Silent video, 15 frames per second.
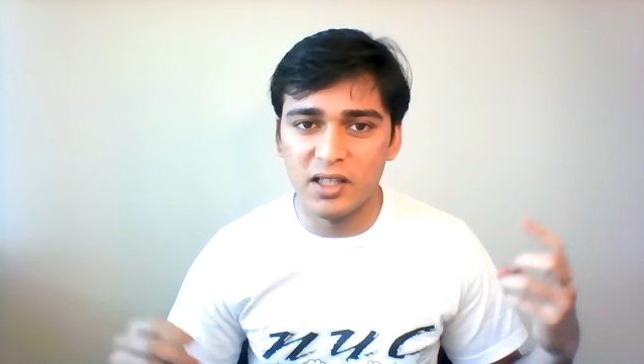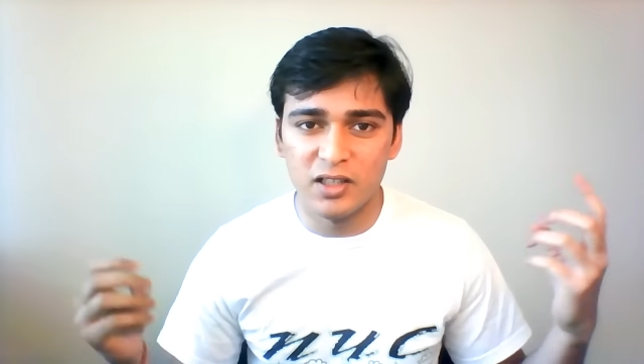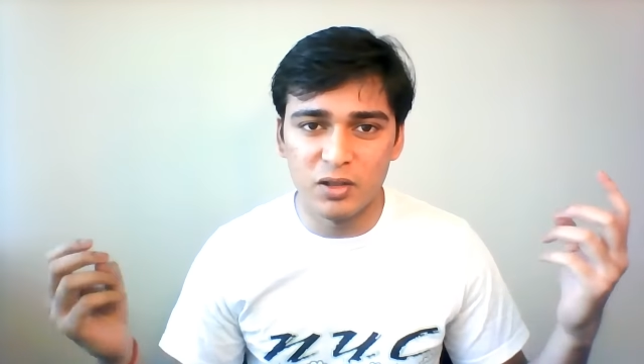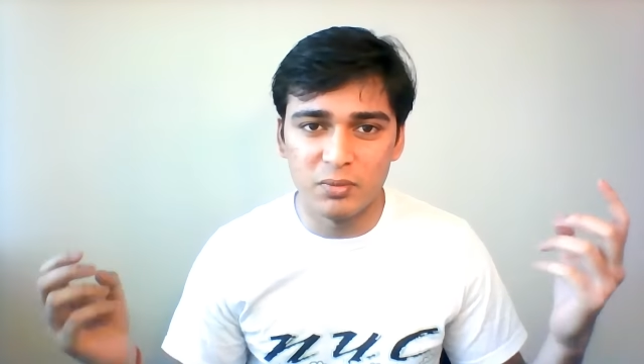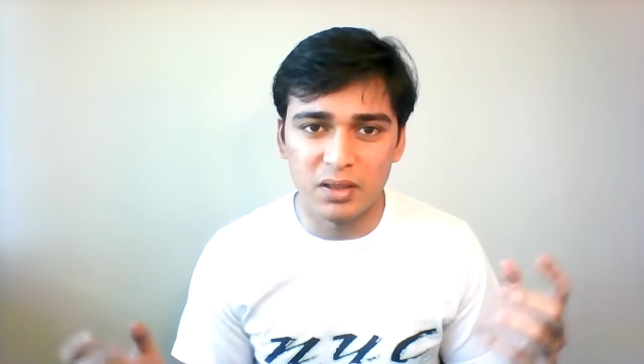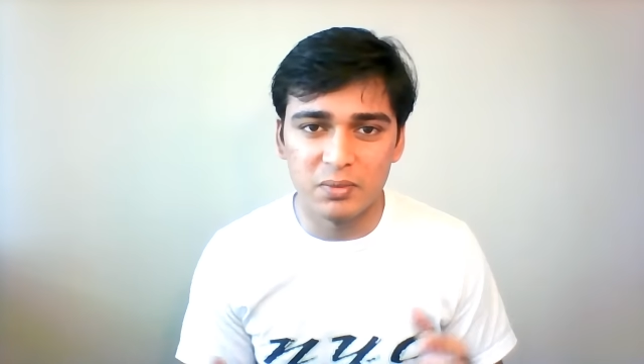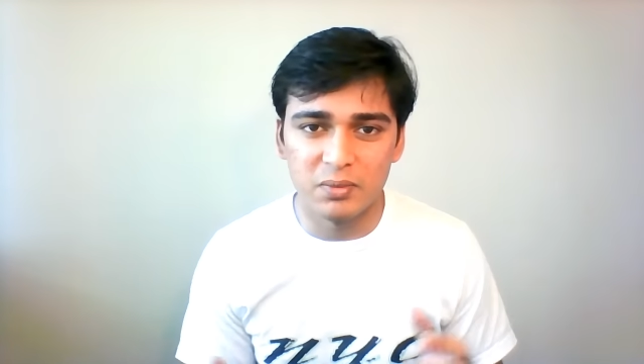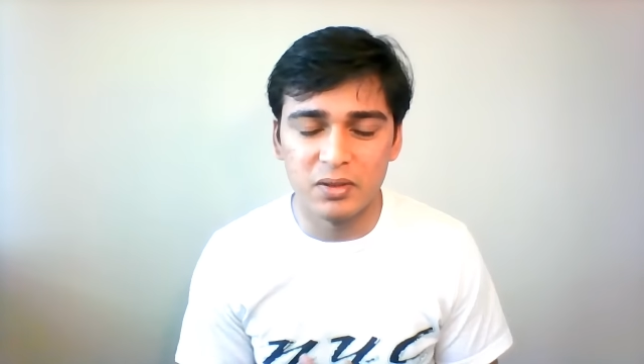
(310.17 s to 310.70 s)
eat
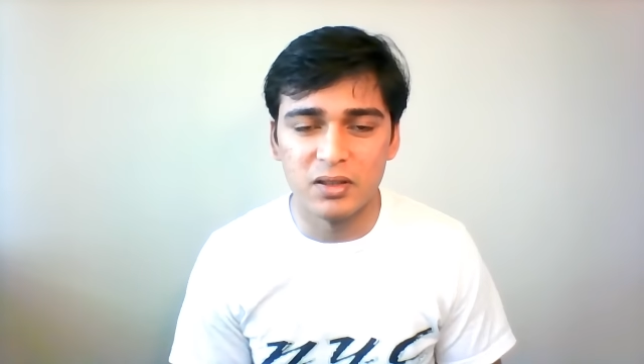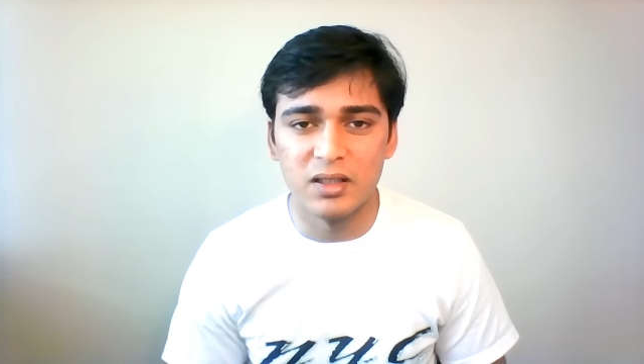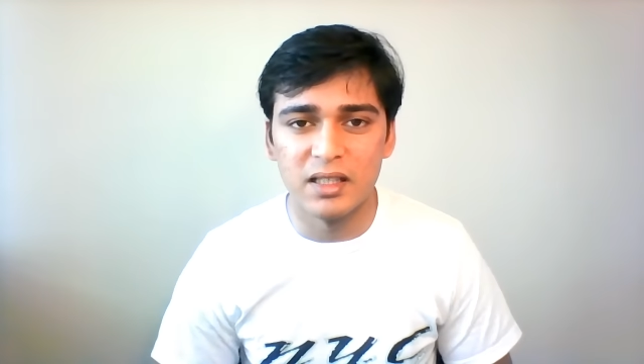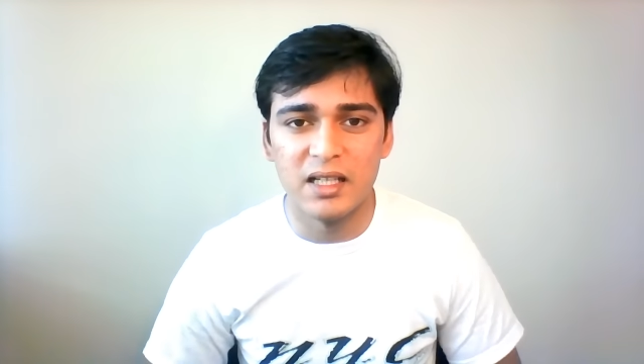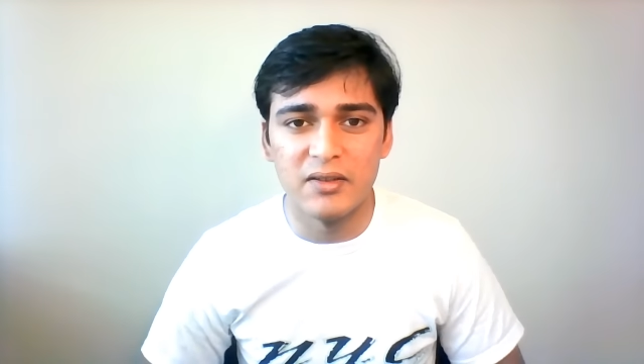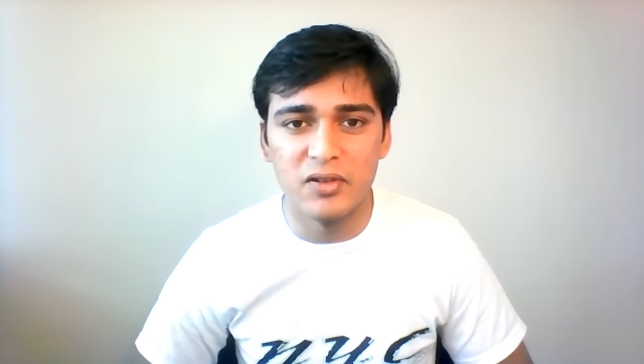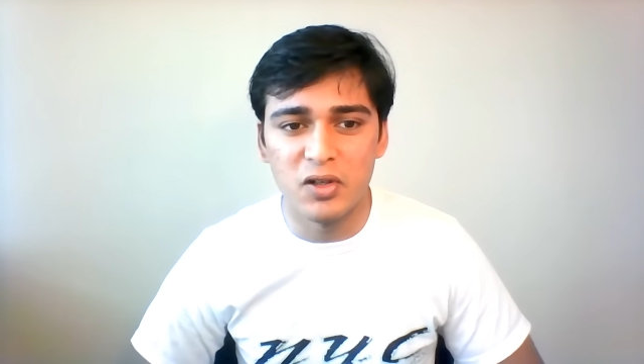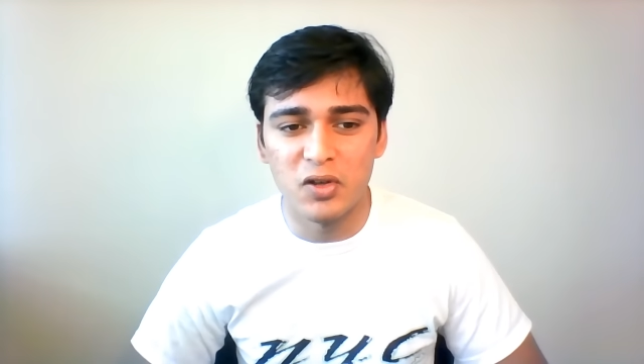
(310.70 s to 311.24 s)
your popcorn,
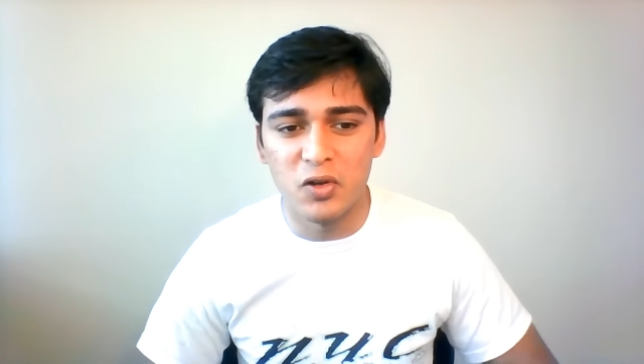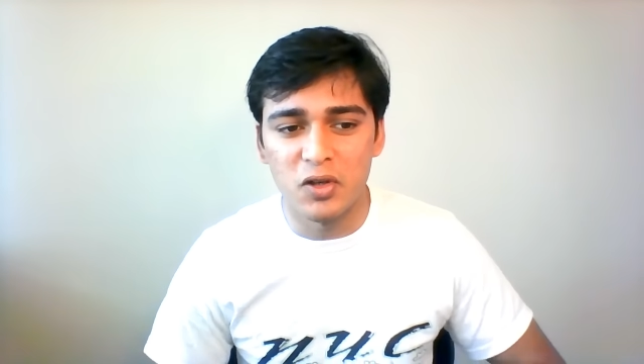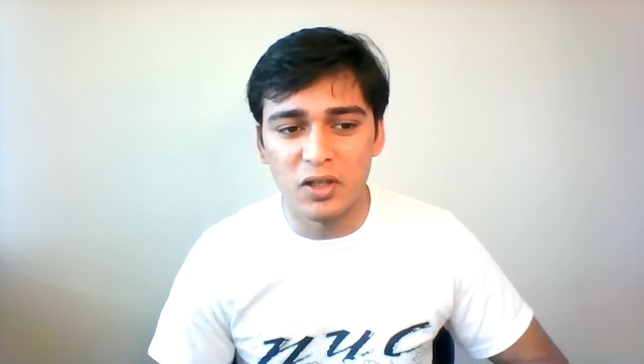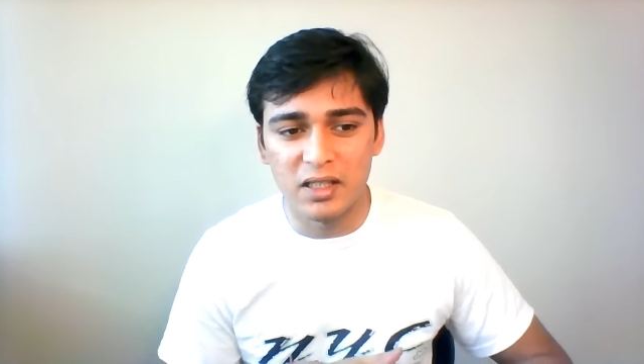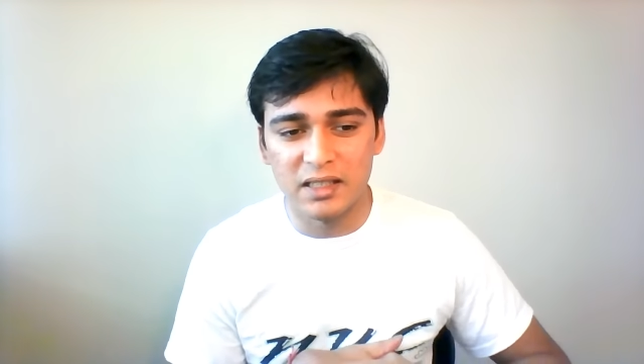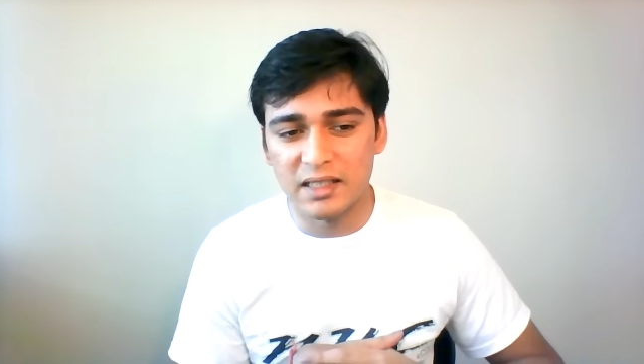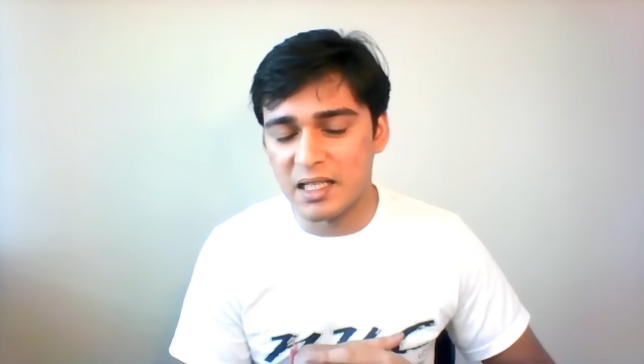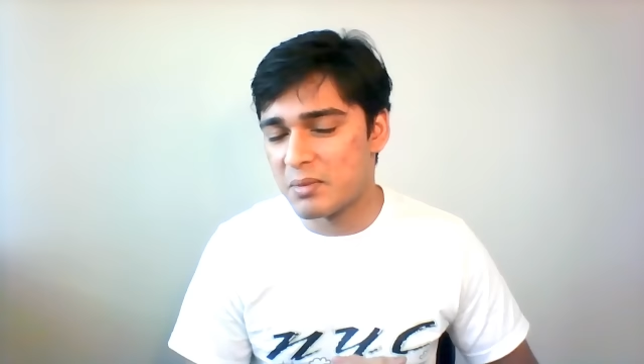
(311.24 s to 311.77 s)
have your
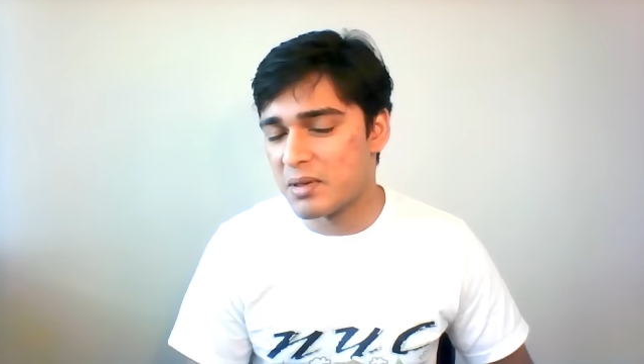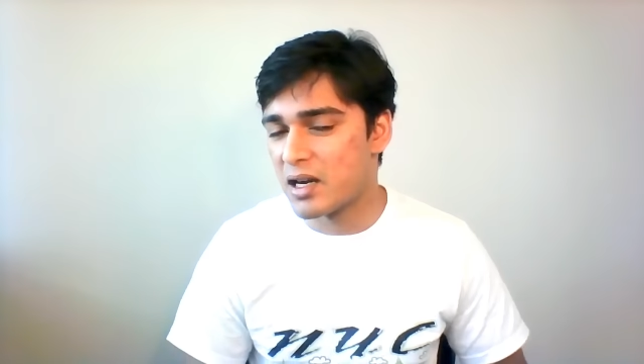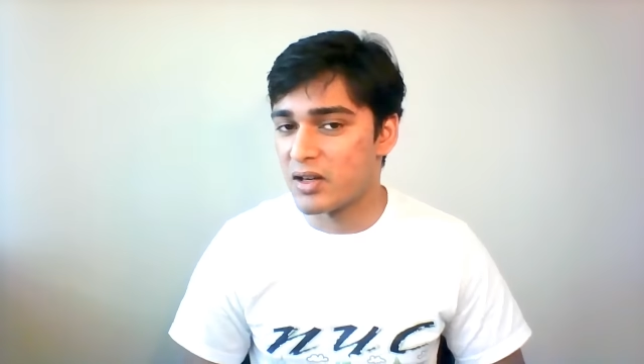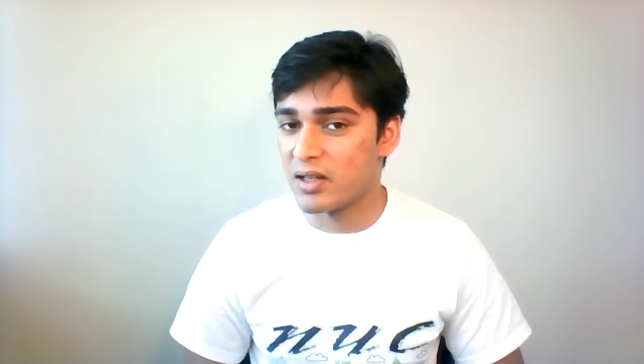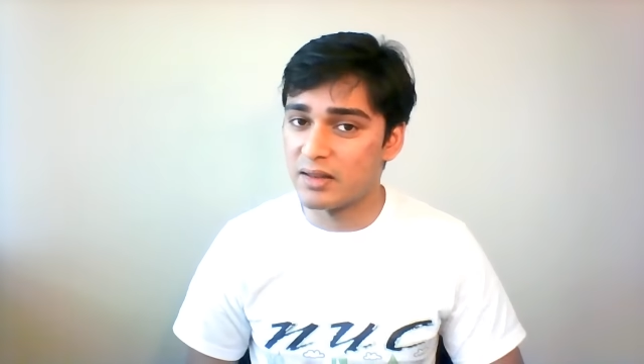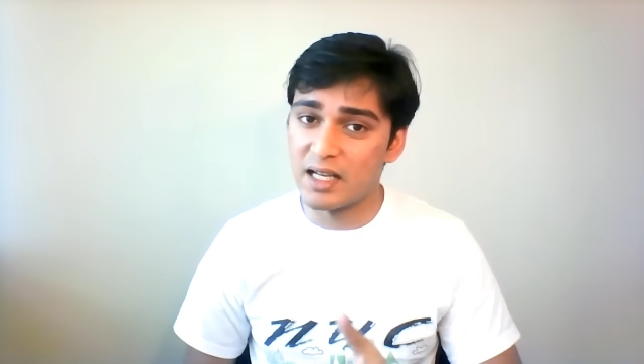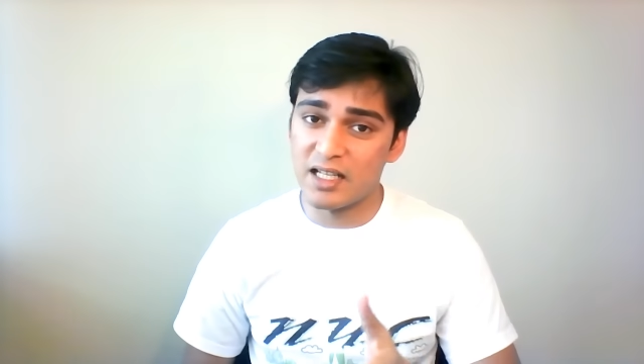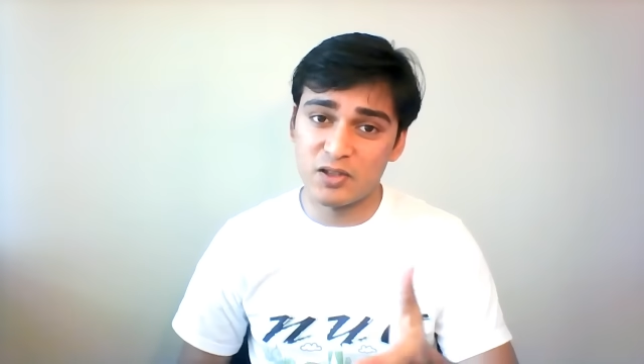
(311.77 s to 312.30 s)
Coke and come out,
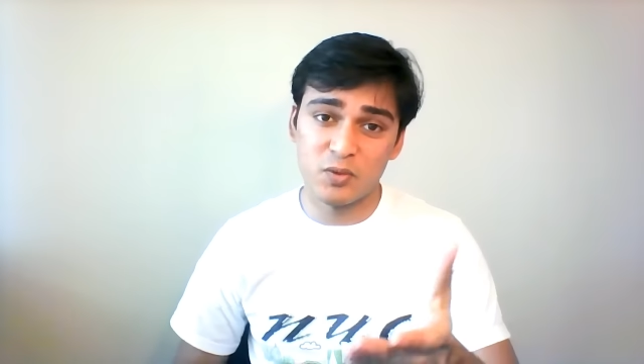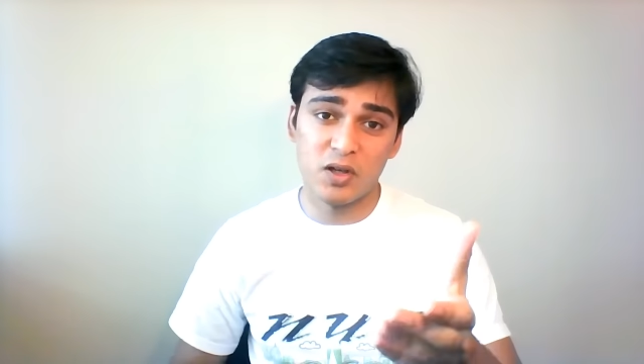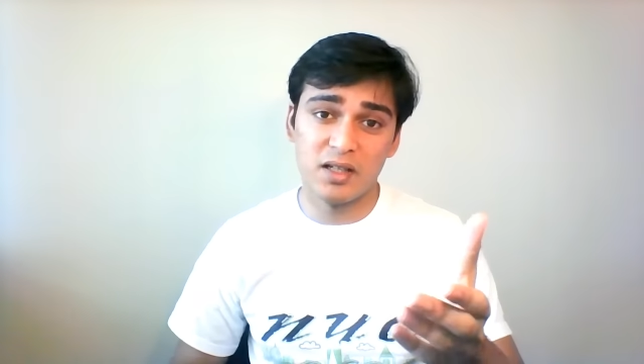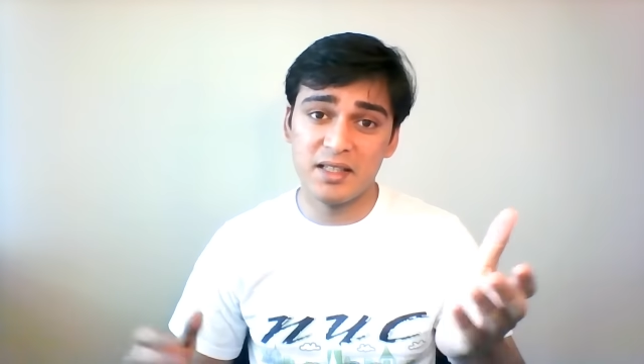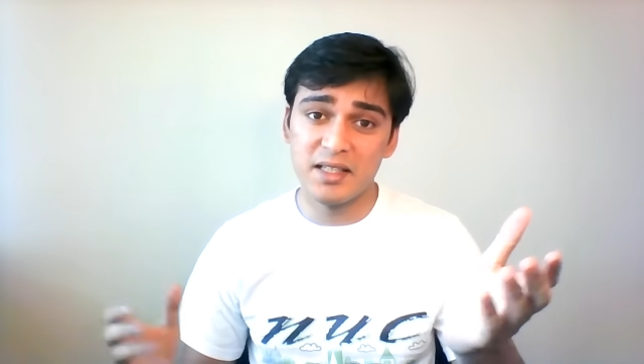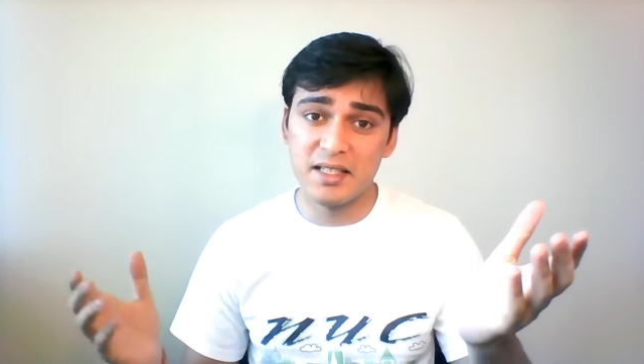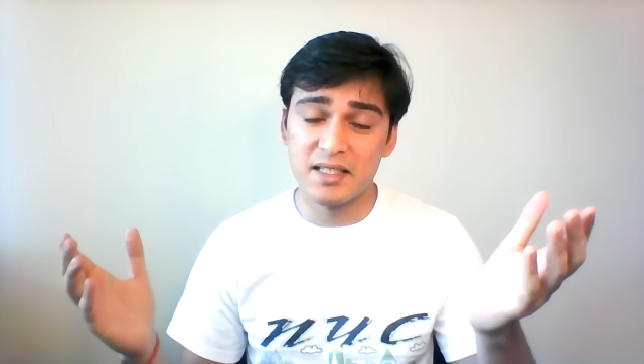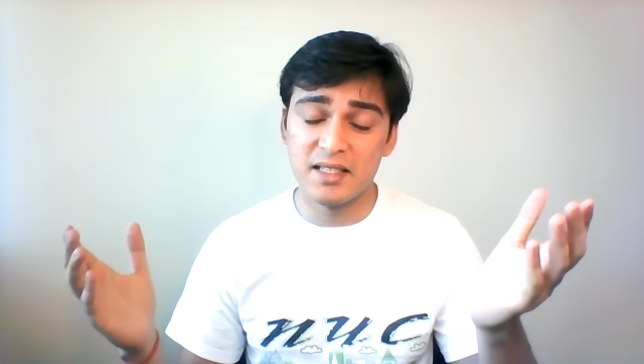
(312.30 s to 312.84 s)
and that's what
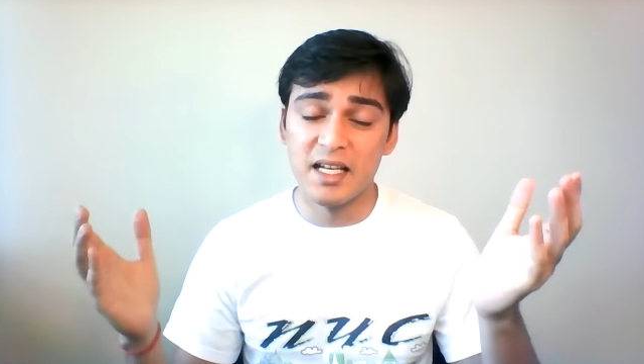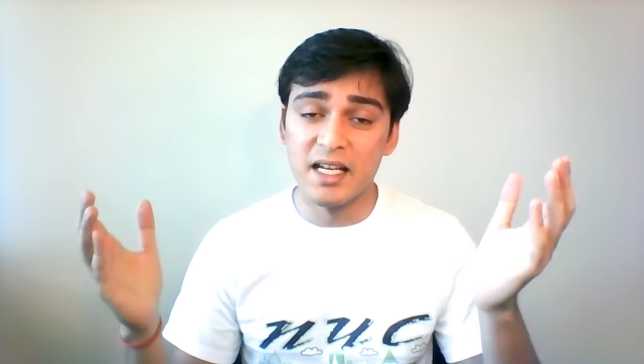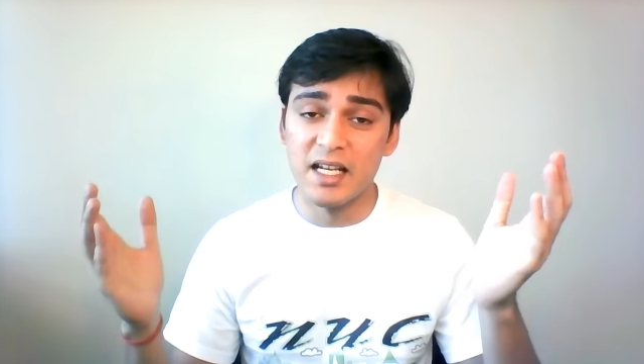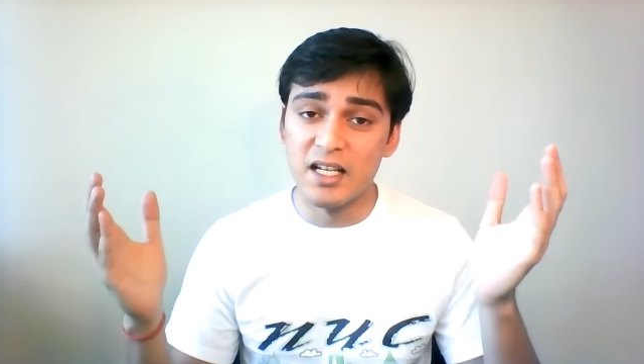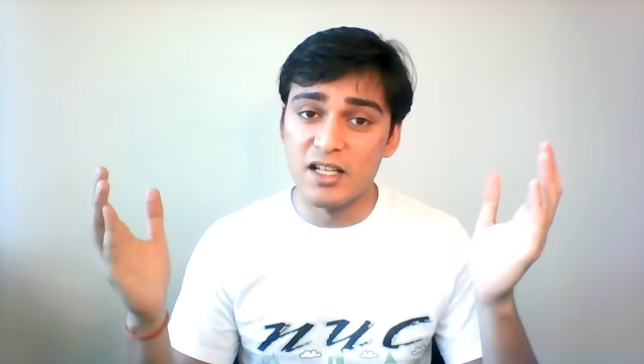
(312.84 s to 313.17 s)
it is.